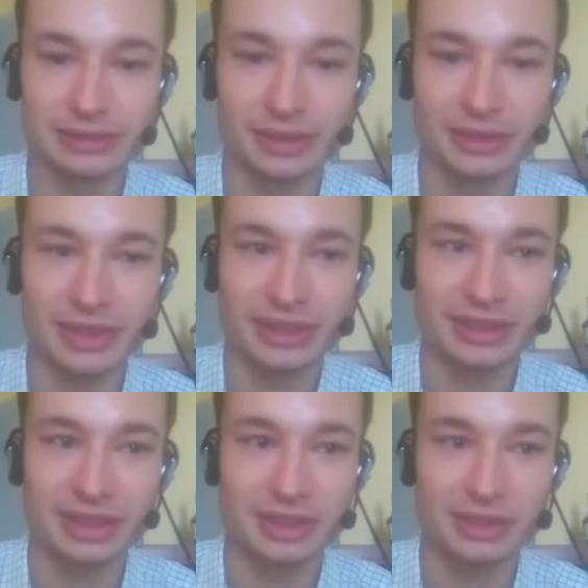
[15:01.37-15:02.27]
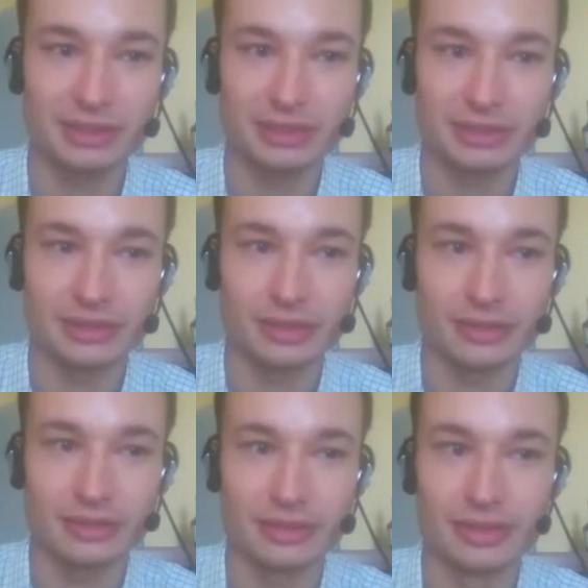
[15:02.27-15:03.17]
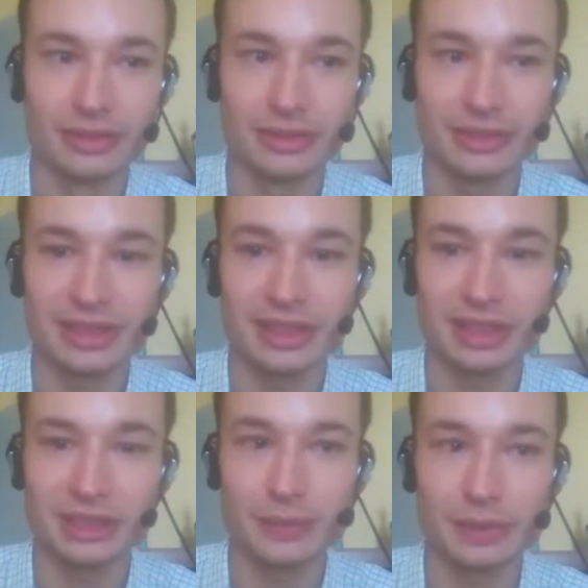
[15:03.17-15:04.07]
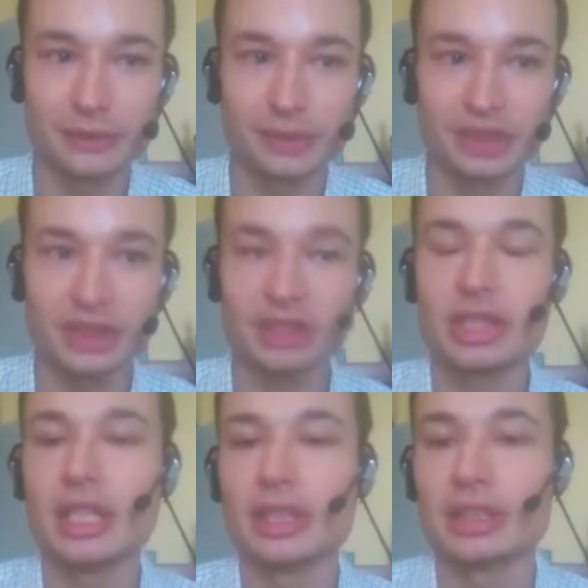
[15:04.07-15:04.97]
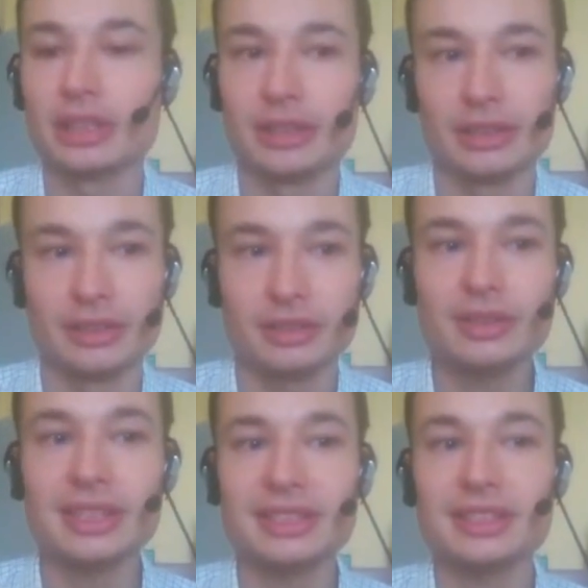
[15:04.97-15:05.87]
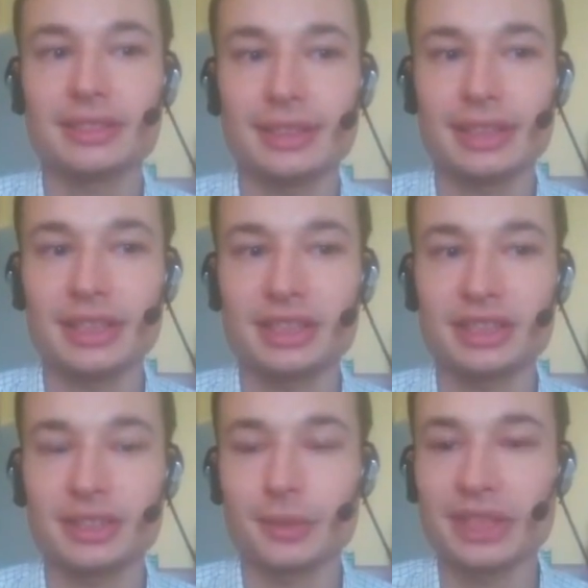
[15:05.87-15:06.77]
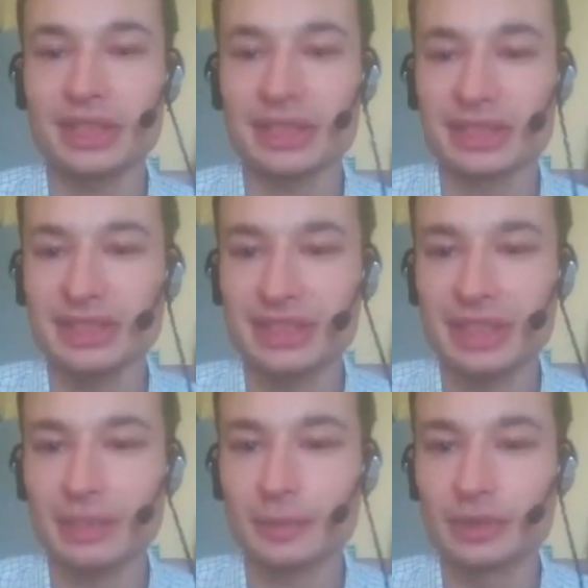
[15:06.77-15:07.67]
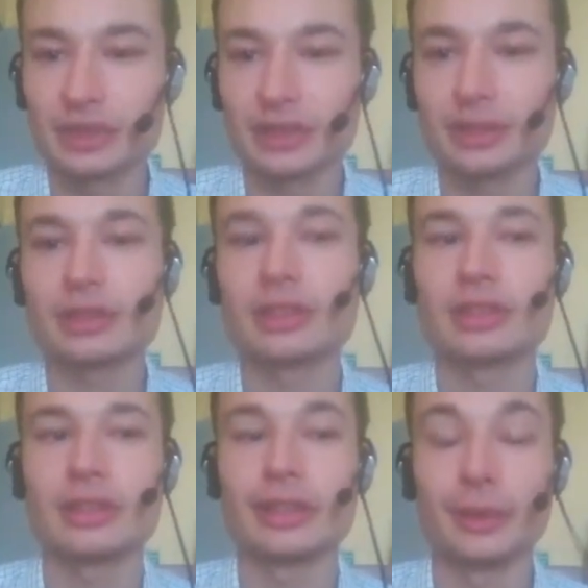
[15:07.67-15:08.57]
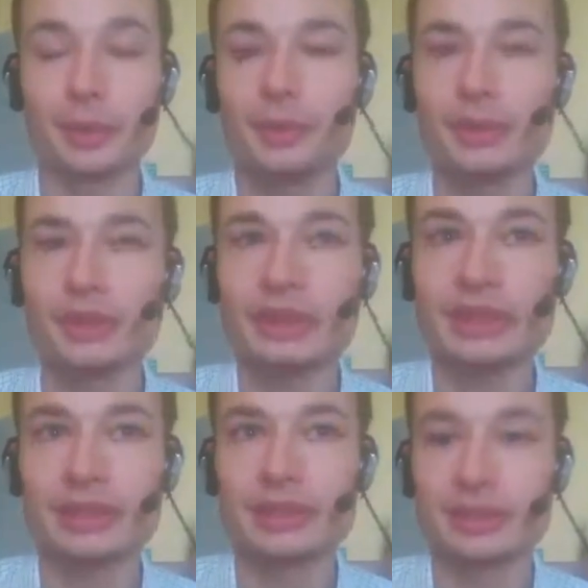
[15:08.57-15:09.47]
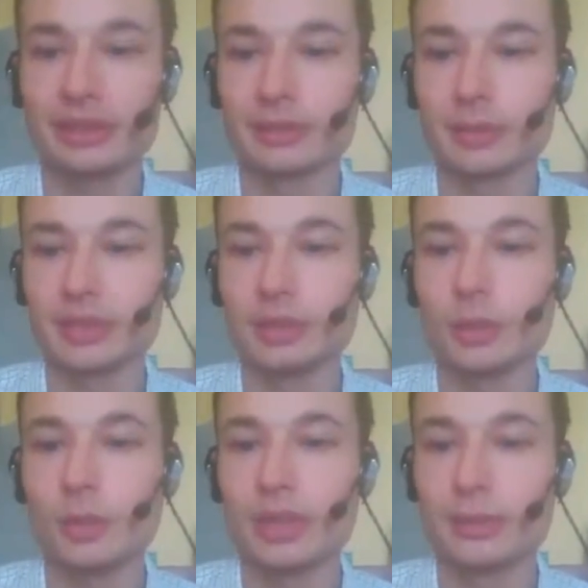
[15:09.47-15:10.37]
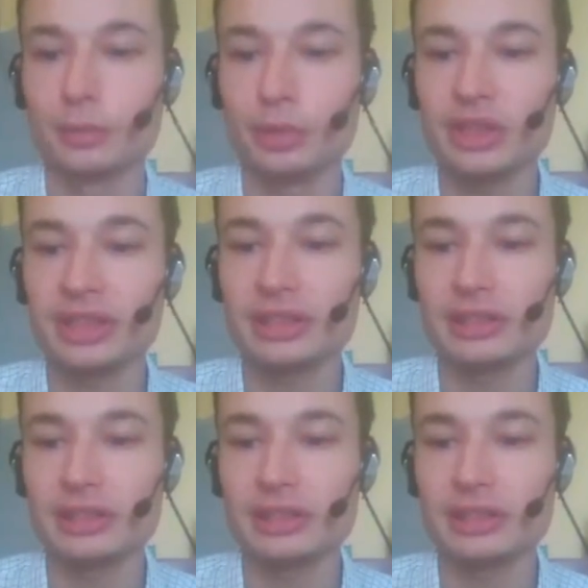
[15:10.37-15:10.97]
you can see no energy for overcharge. And you can see the energy storage at this time was growing when you were building